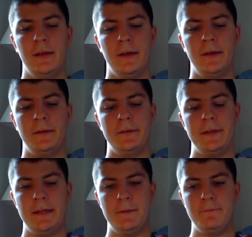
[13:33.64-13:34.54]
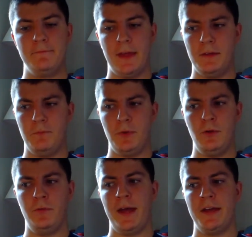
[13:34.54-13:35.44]
And he had a
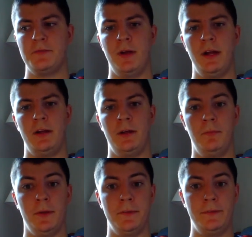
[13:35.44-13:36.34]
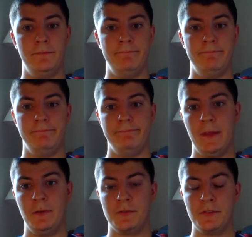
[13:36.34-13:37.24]
beautiful pass breakup, but
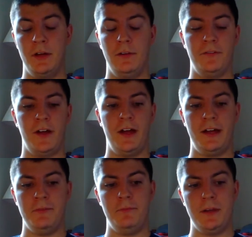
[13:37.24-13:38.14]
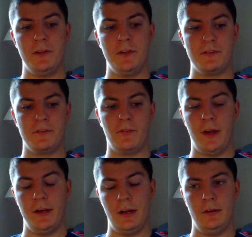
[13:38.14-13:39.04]
it was nullified because of a
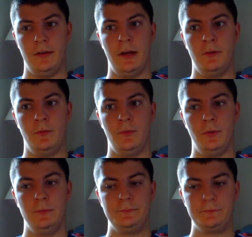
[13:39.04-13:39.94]
Randy Onion